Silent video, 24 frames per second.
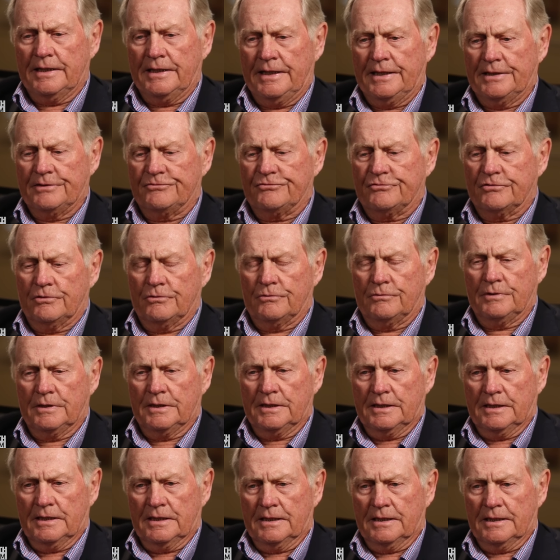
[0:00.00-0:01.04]
And so
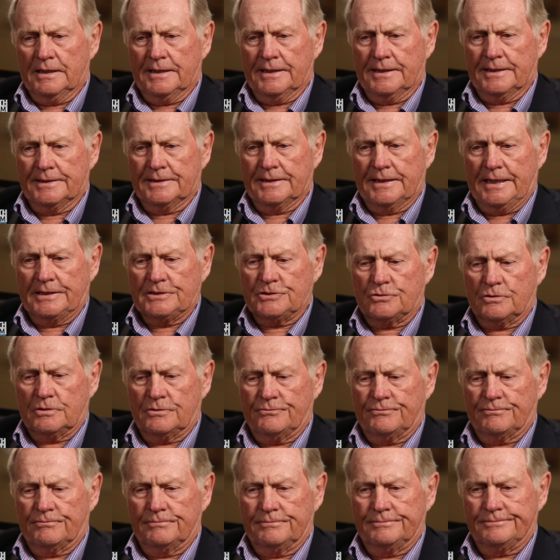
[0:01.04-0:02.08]
I
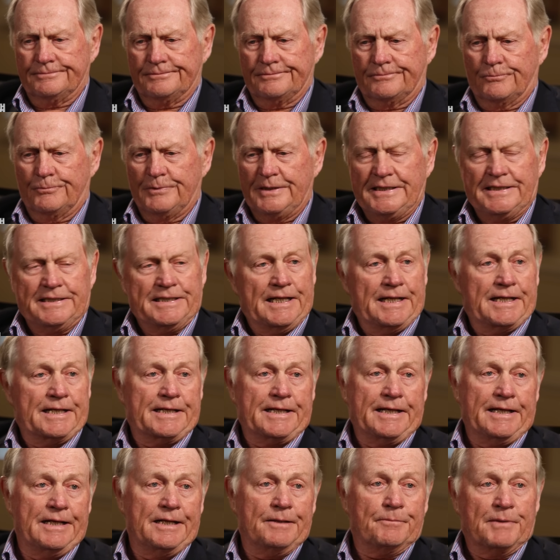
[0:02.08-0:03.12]
sort of
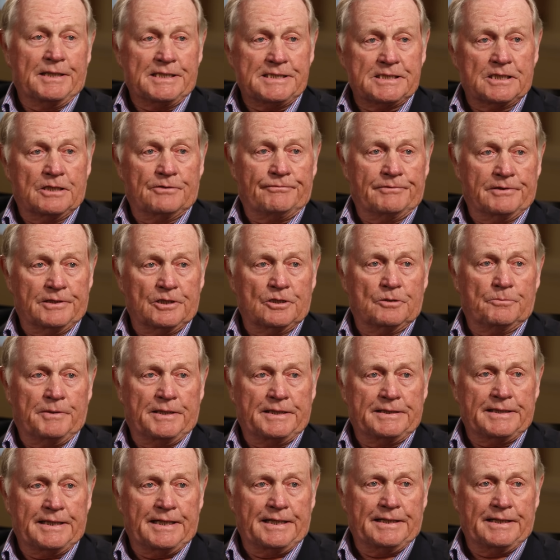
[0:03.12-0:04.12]
rededicated myself a little bit